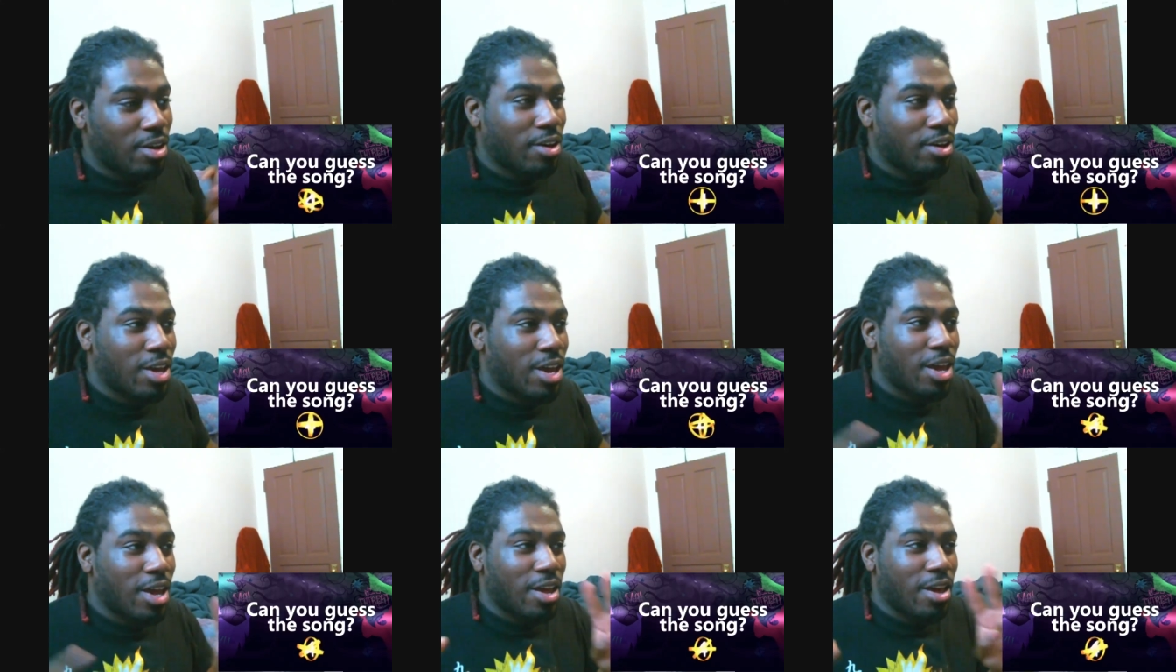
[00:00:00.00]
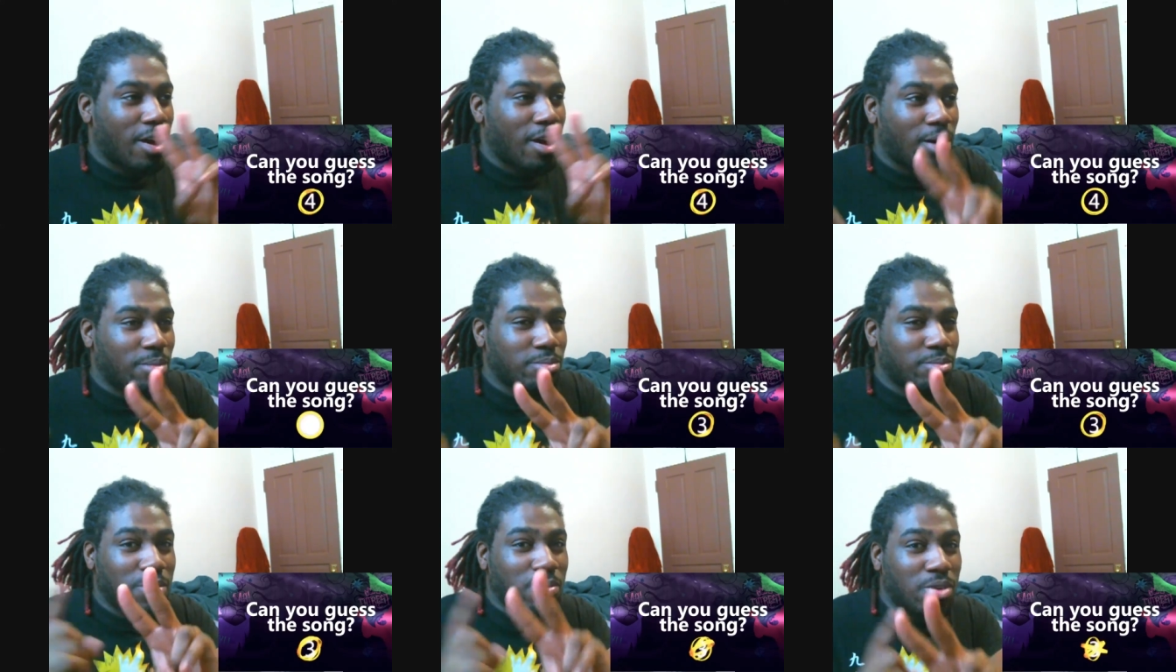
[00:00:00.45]
Okay,
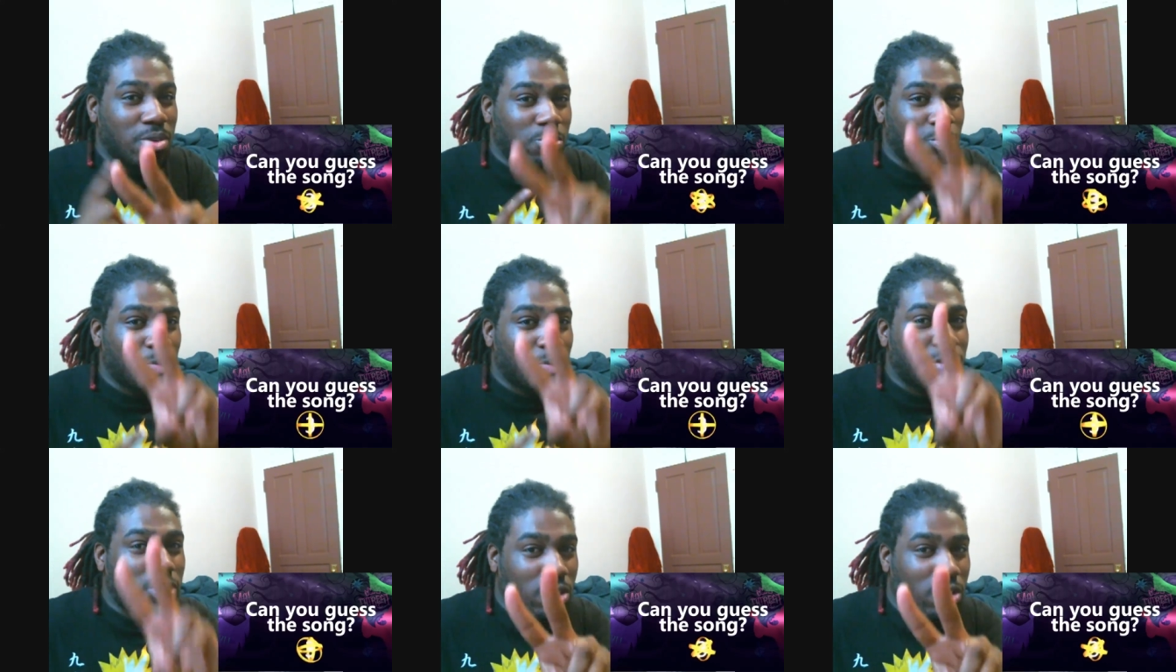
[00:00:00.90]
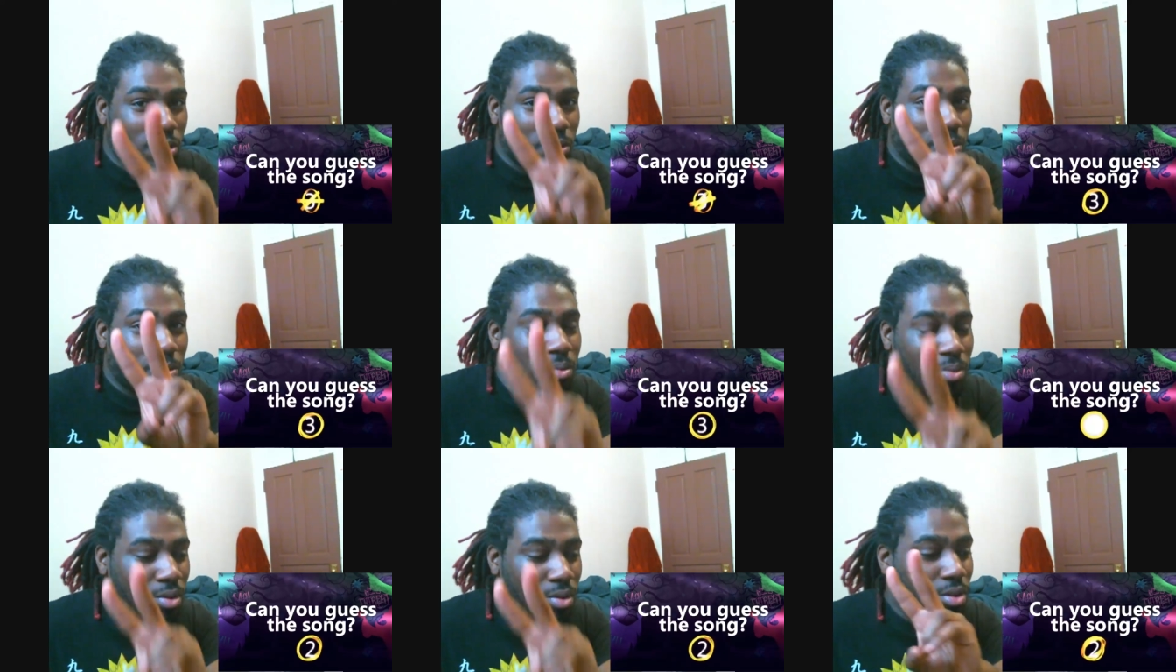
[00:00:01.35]
um, Teen Beach Movie 2
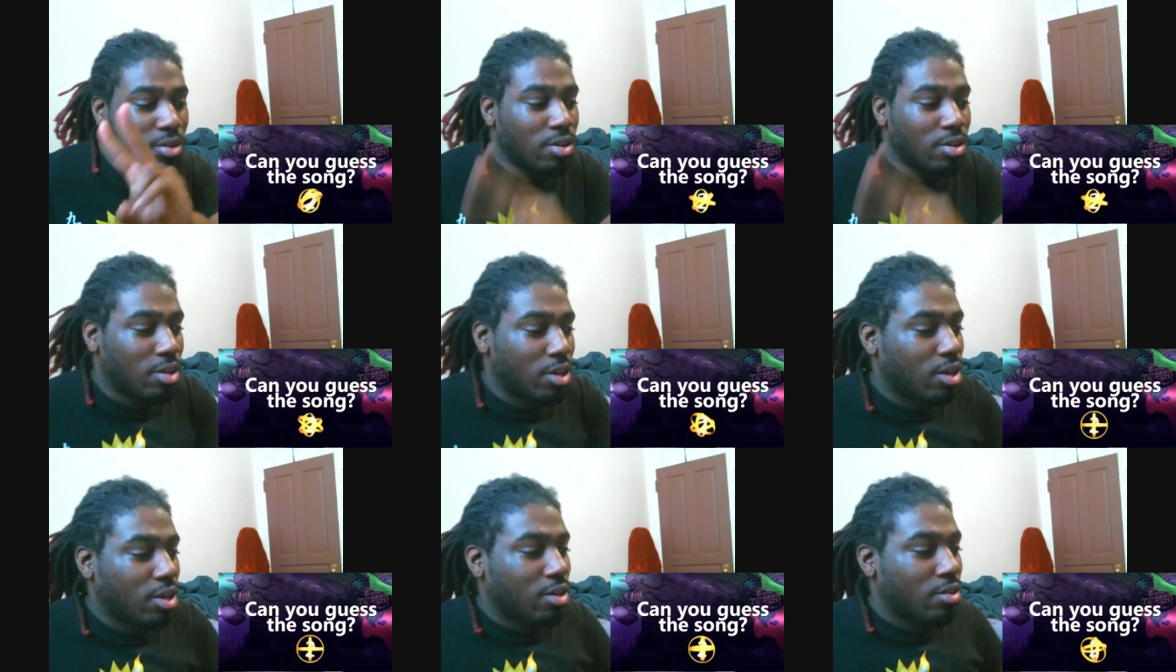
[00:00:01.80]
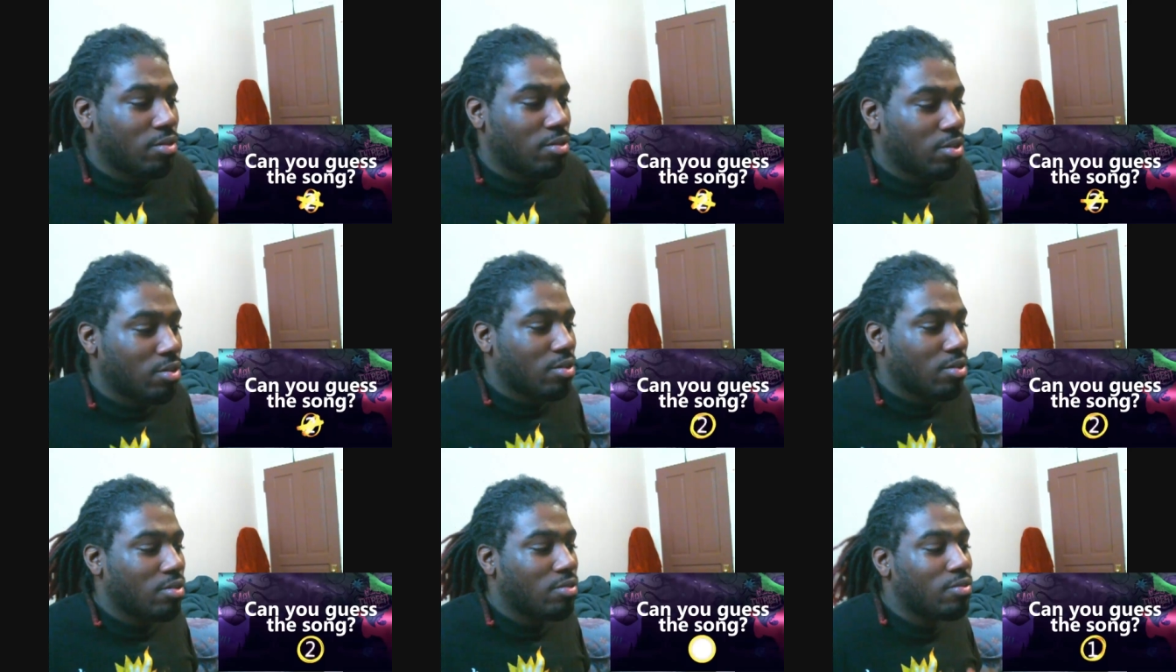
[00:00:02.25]

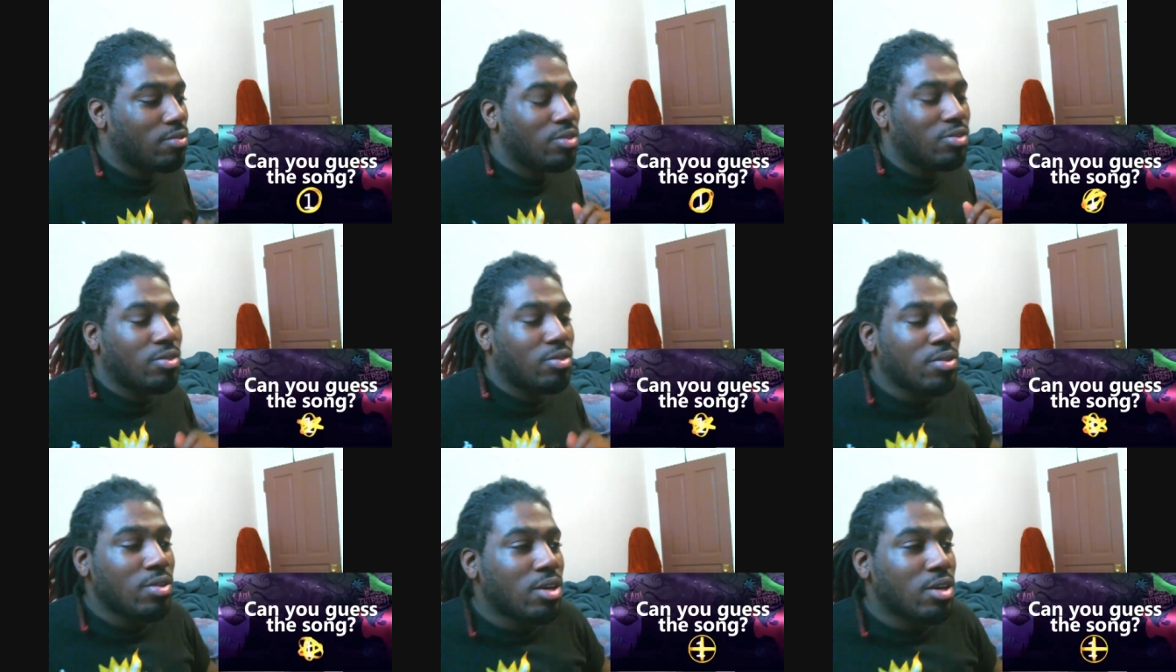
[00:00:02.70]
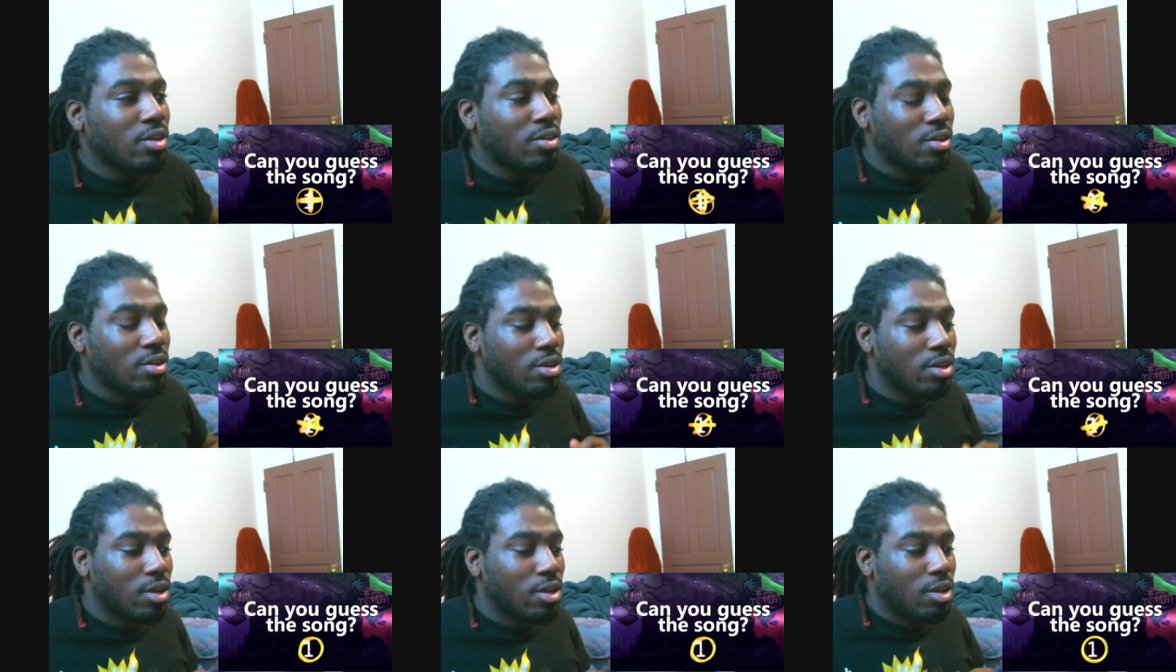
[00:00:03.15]
whistle, whistle,
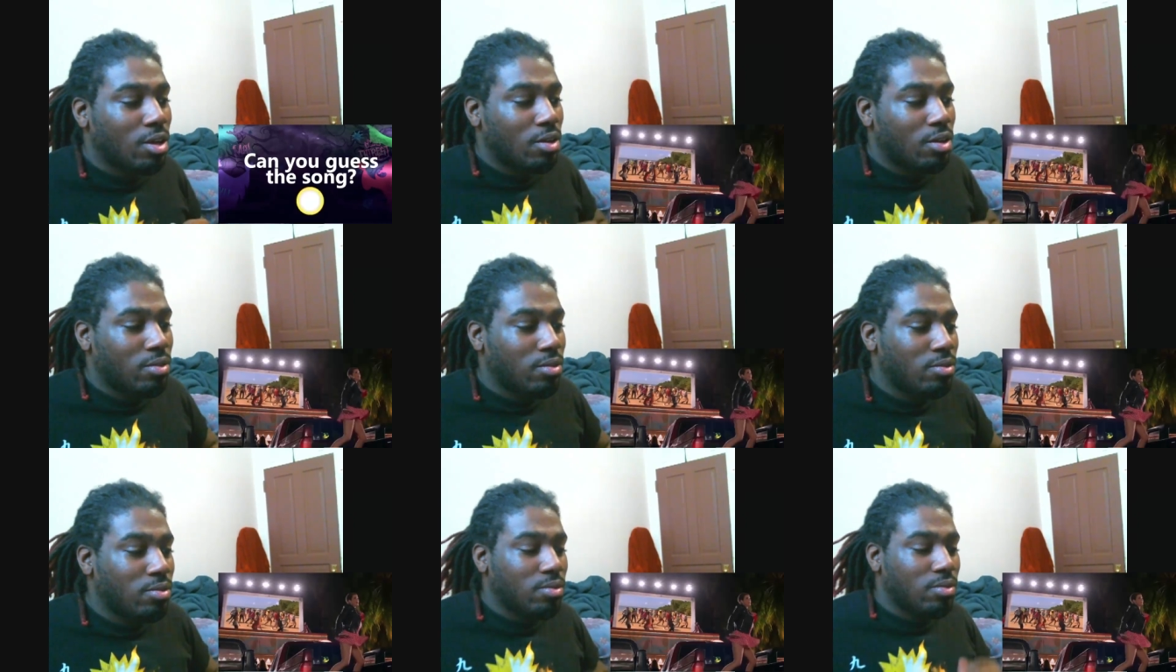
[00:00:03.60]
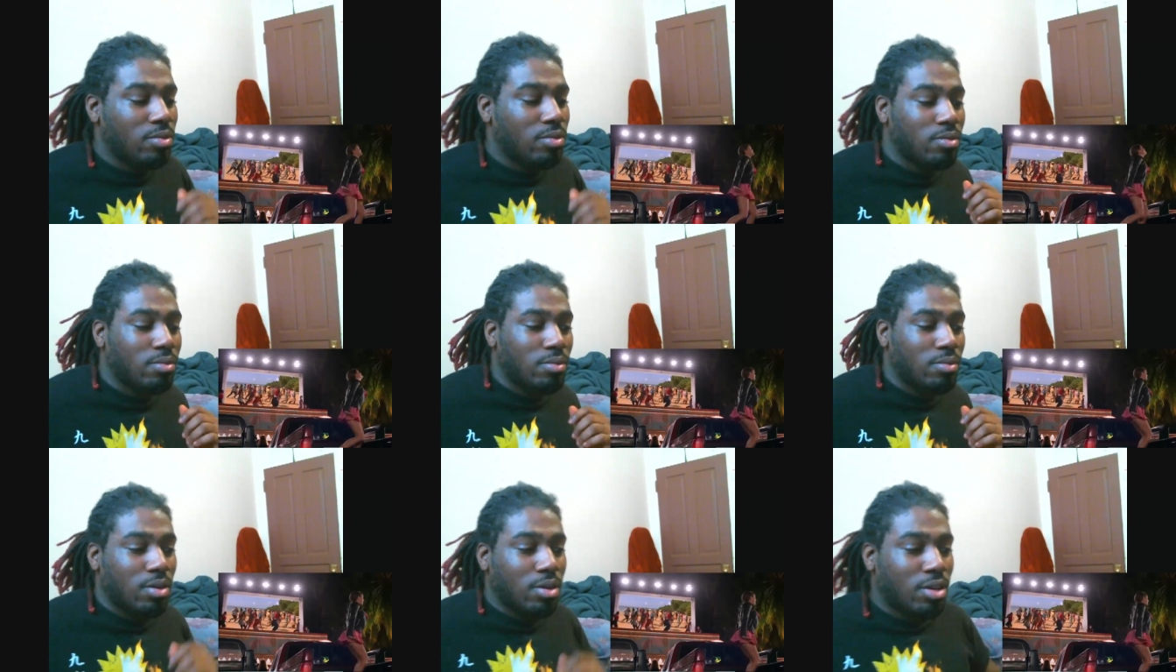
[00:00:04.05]
whistle, love, boom, boom,
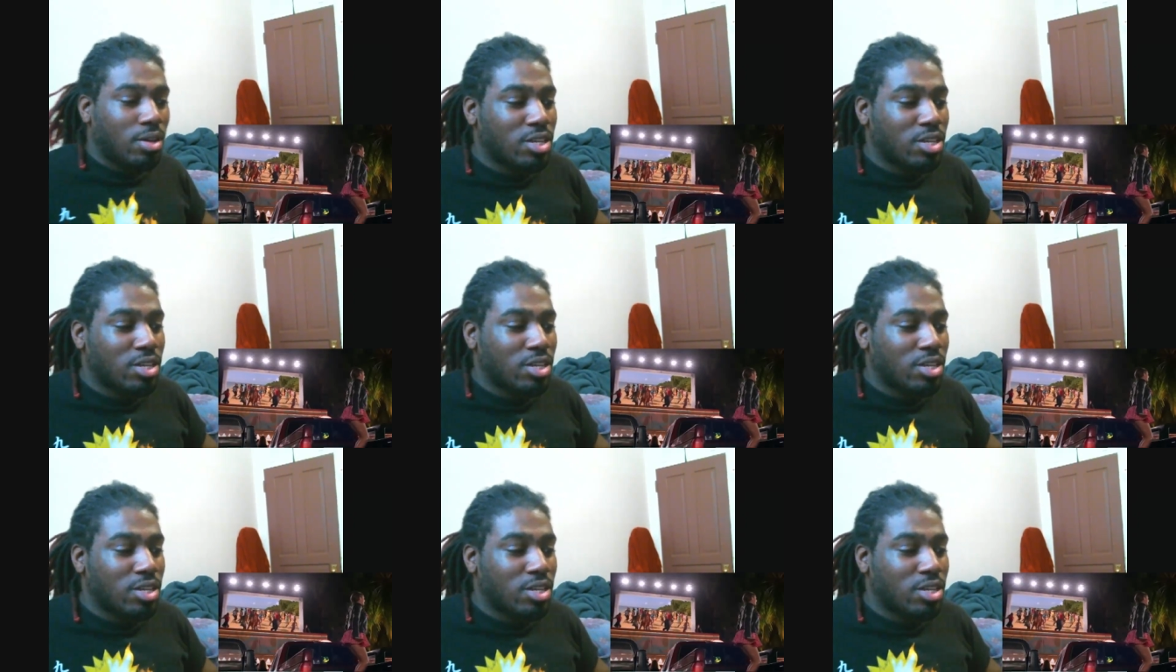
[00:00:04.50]
boom,